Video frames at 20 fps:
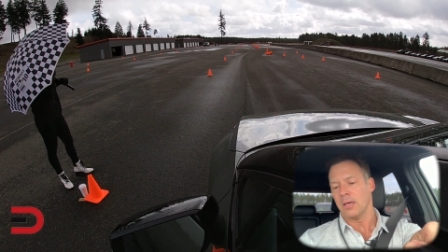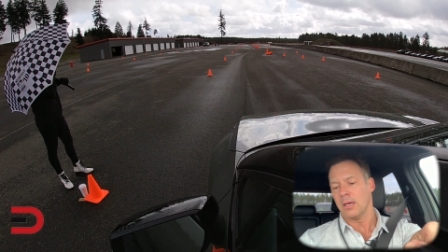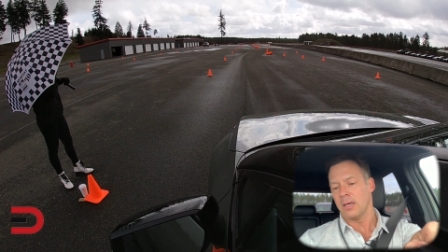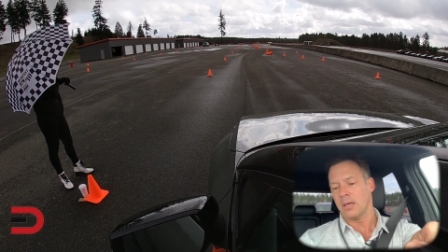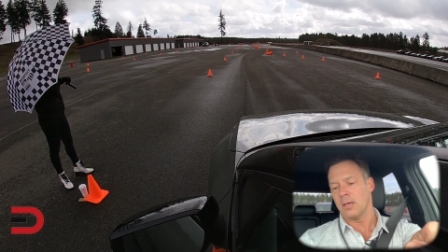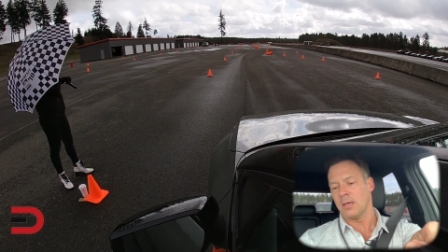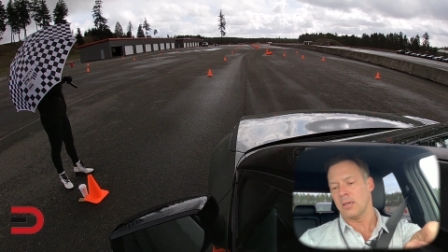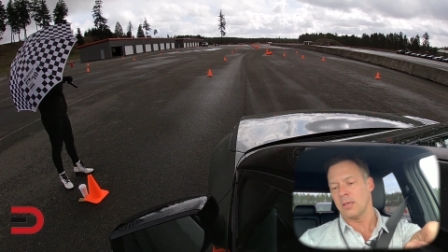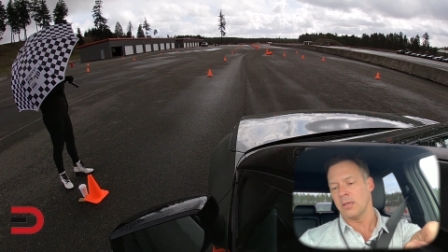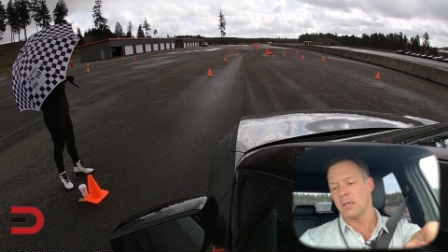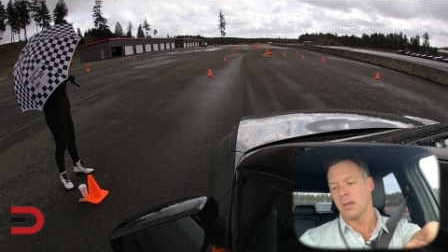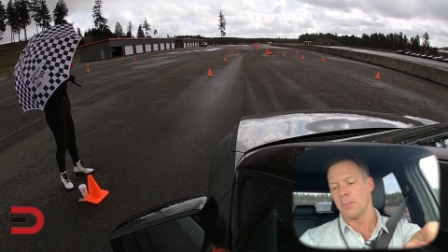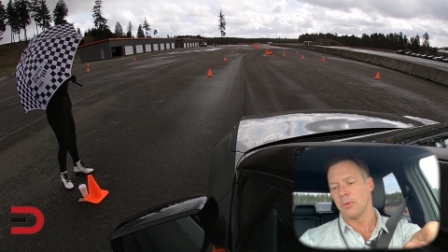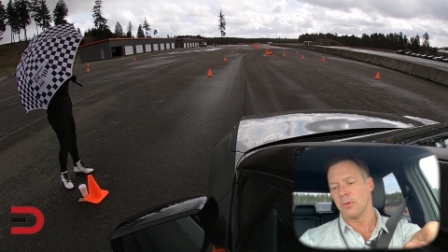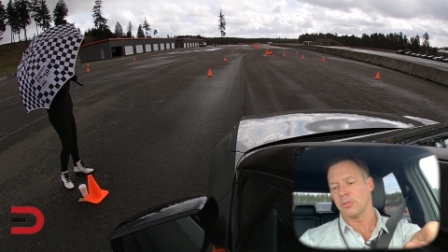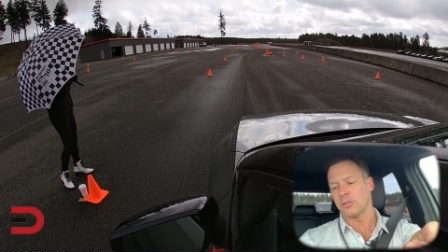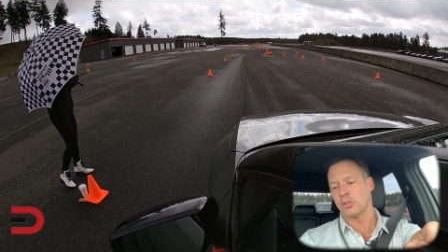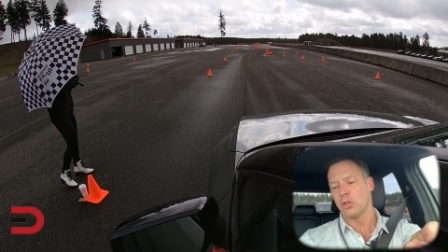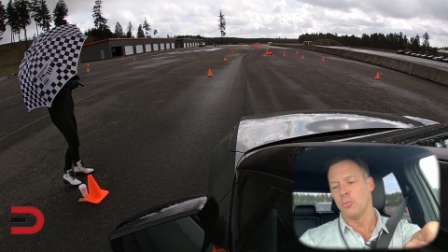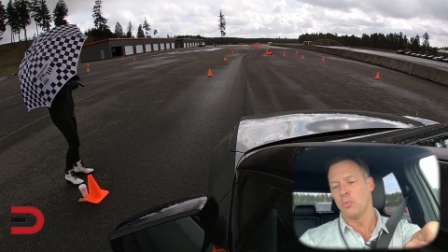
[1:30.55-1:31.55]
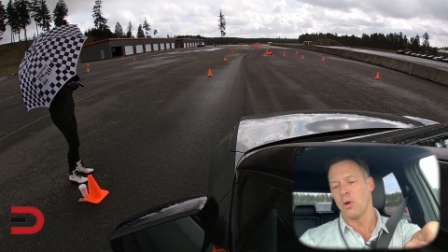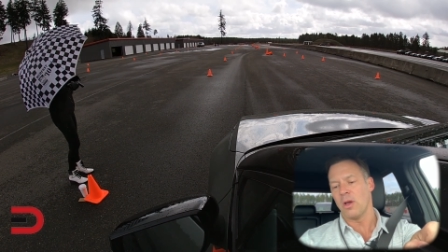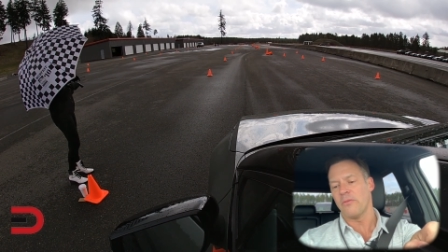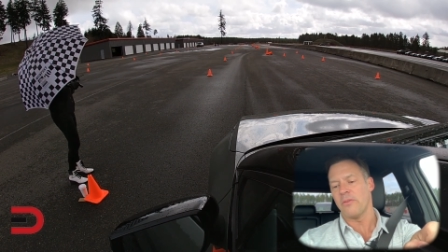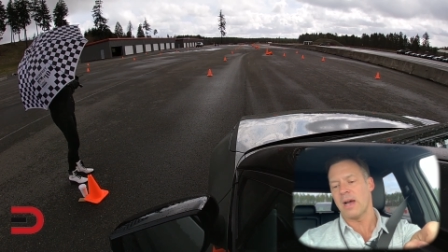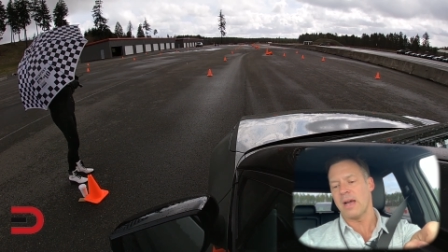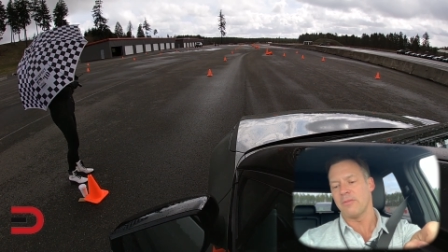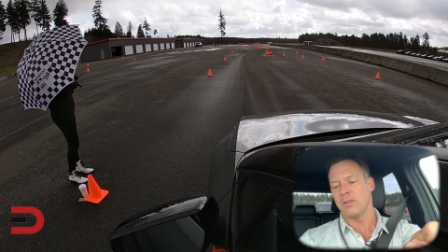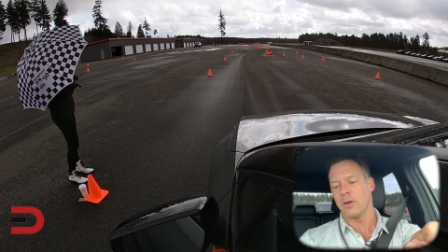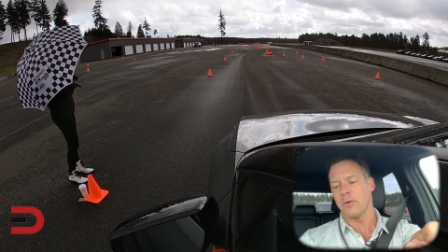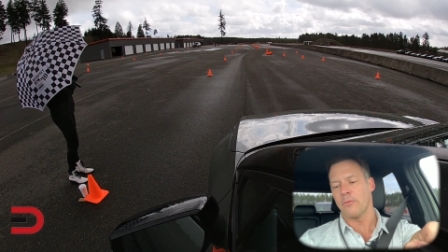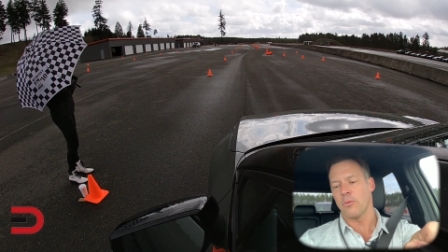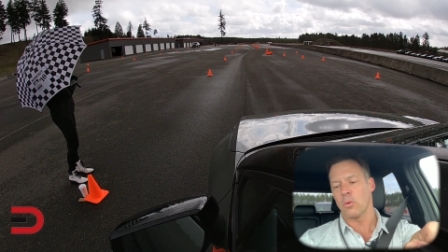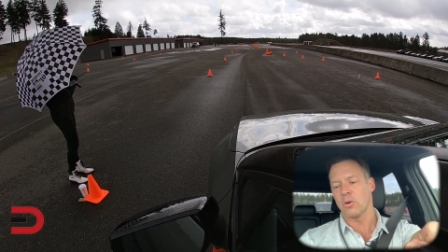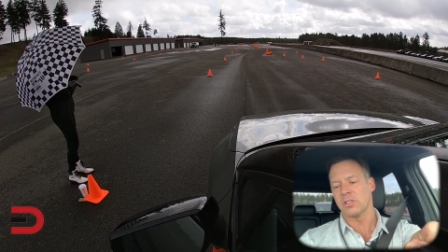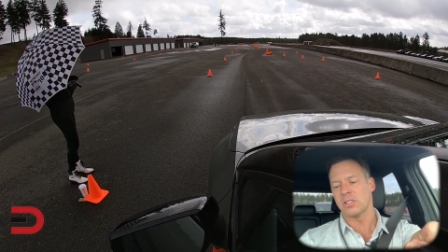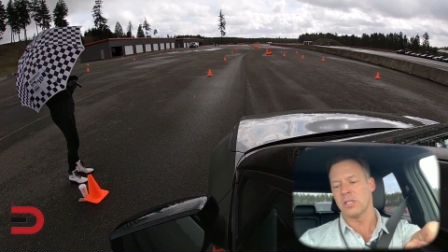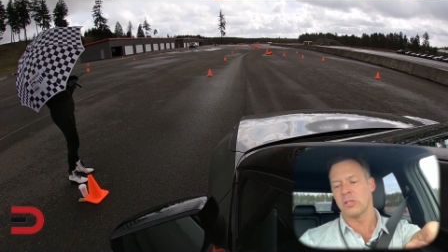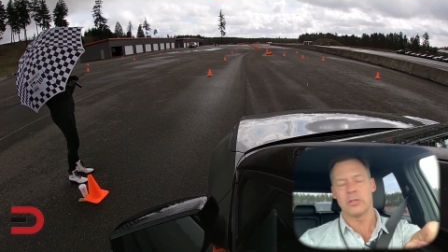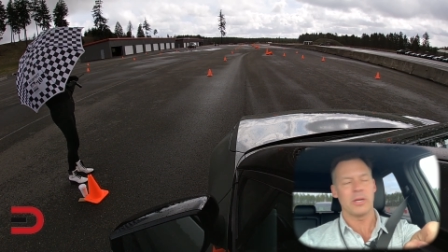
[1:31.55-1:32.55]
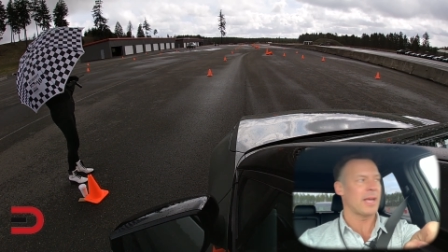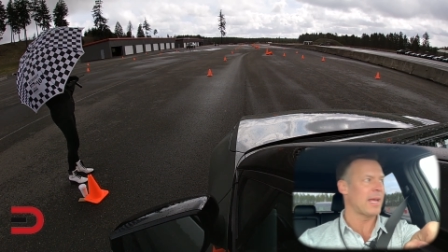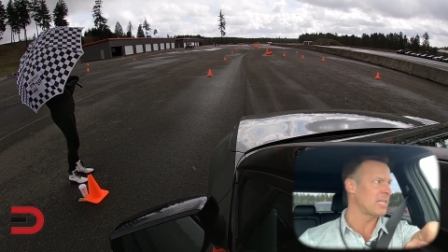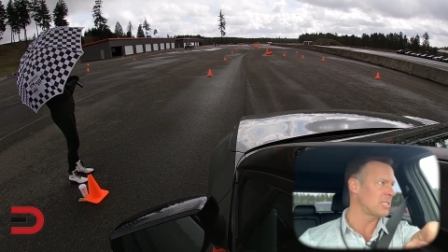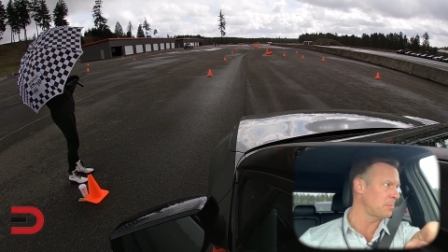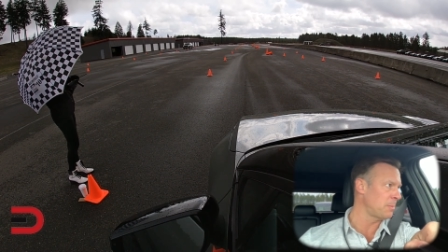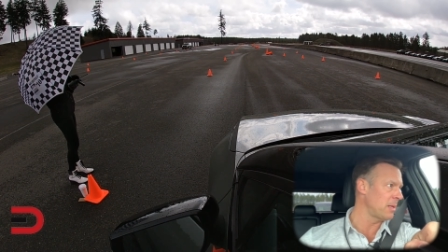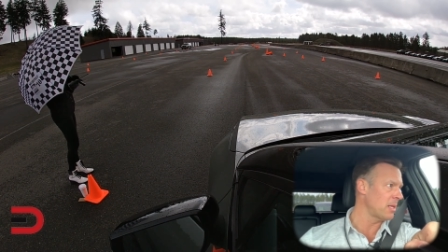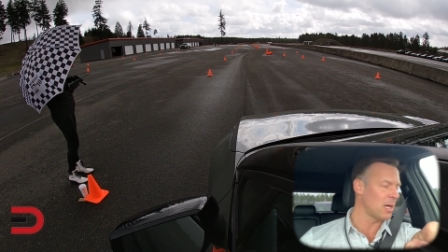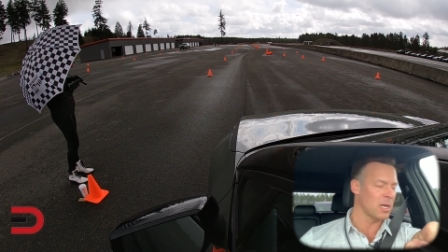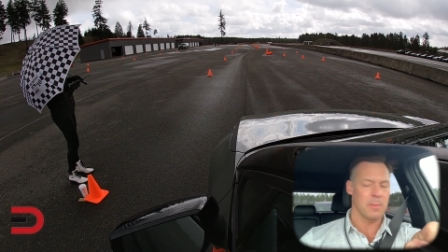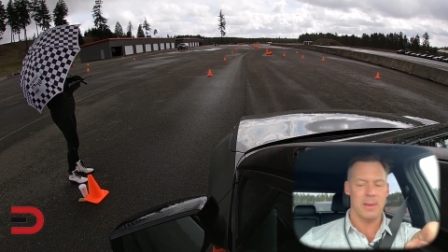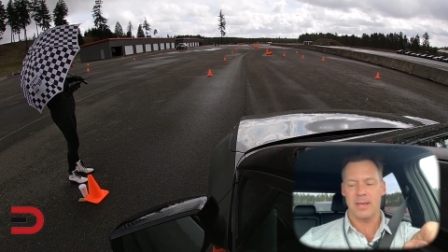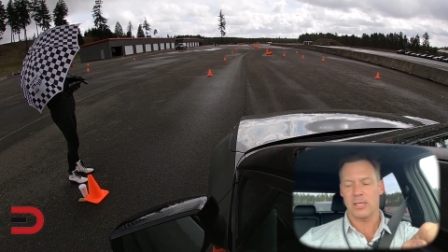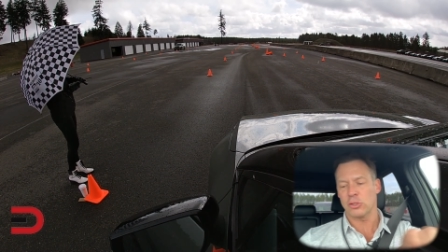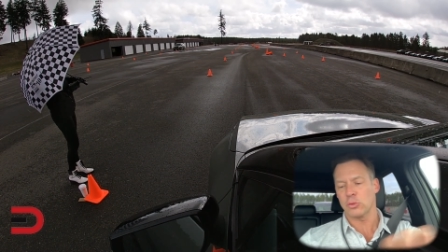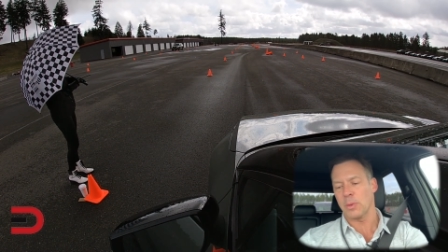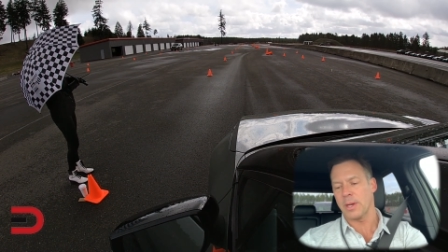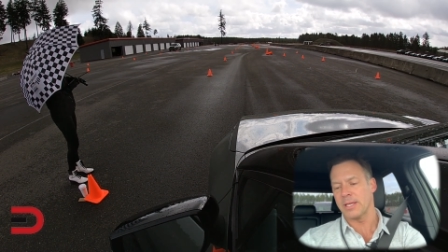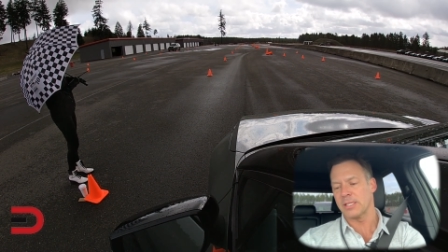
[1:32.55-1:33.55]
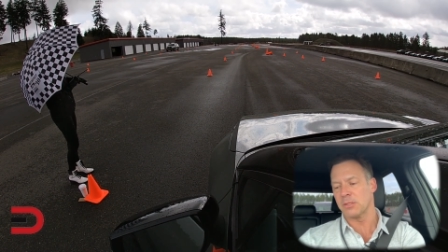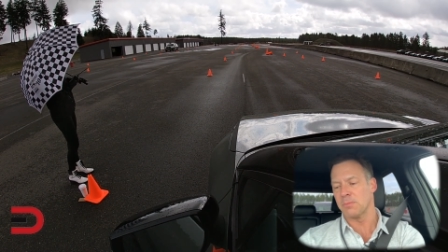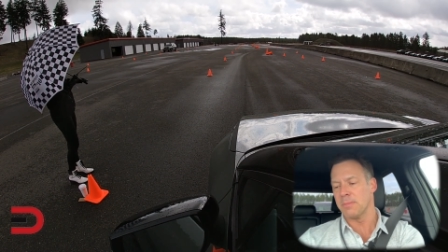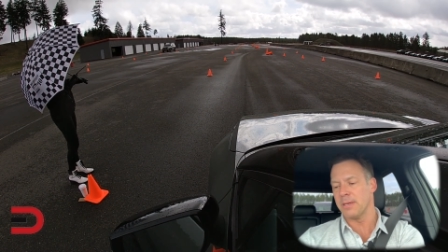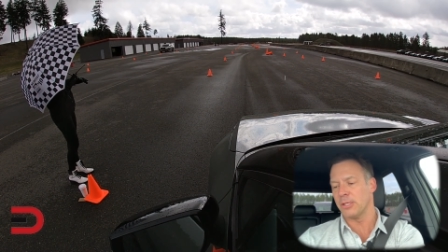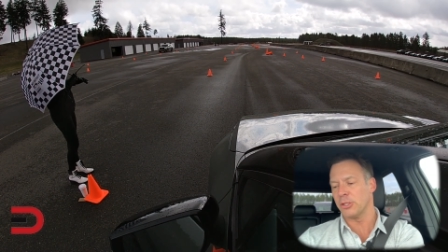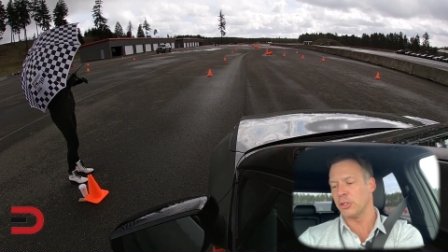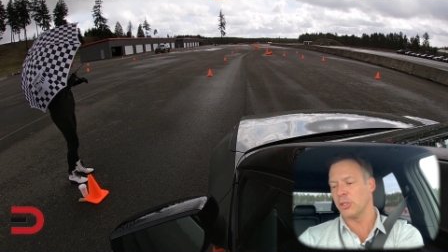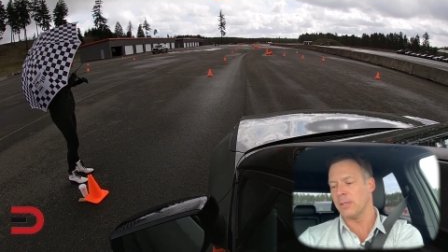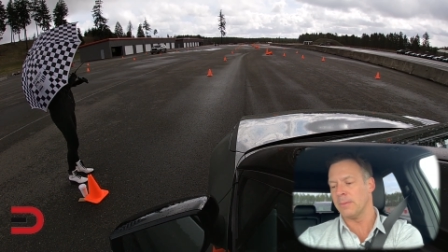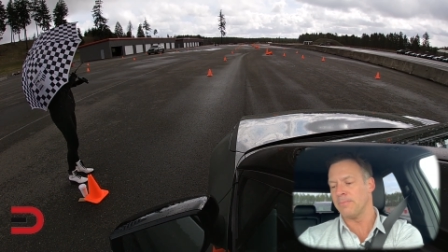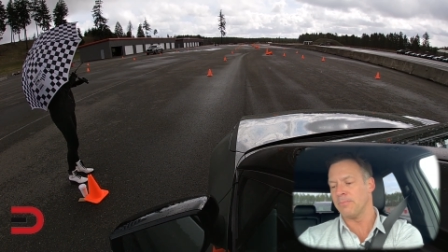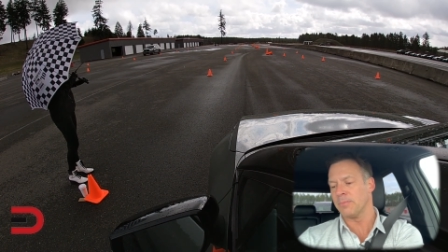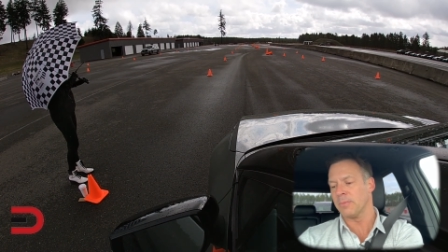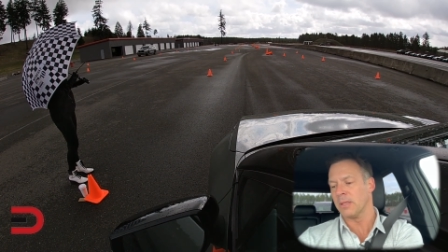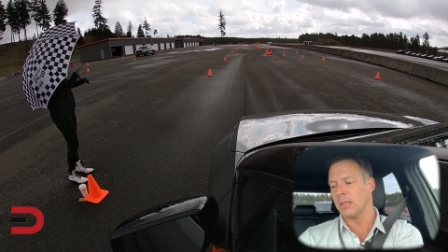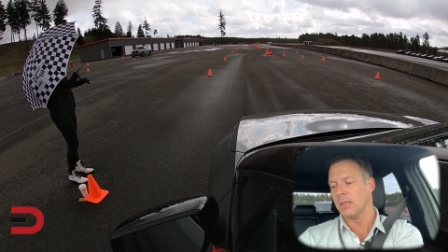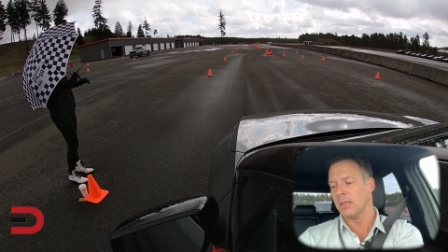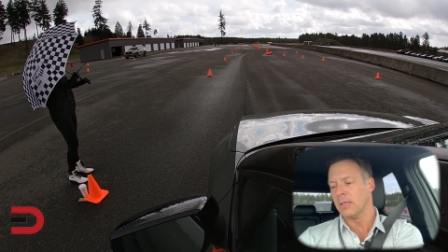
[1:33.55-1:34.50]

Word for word: uh, numbers 2.5 liter four cylinder, eight speed automatic transmission.